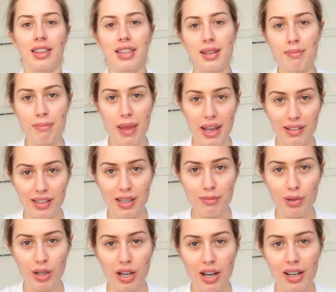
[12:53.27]
the
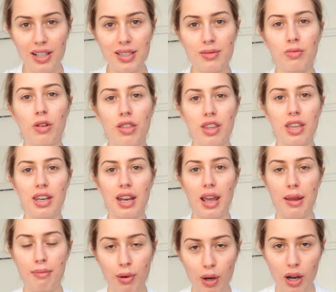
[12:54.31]
mailing box within
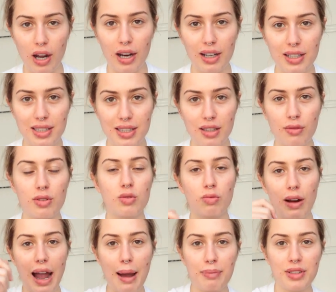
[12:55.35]
a box that was
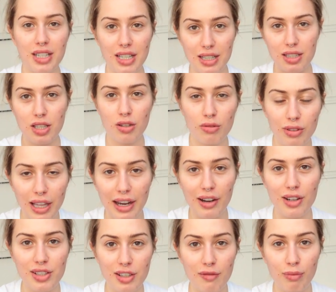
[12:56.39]
wrapped in two
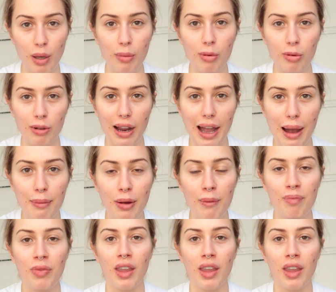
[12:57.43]
layers of bubble wrap,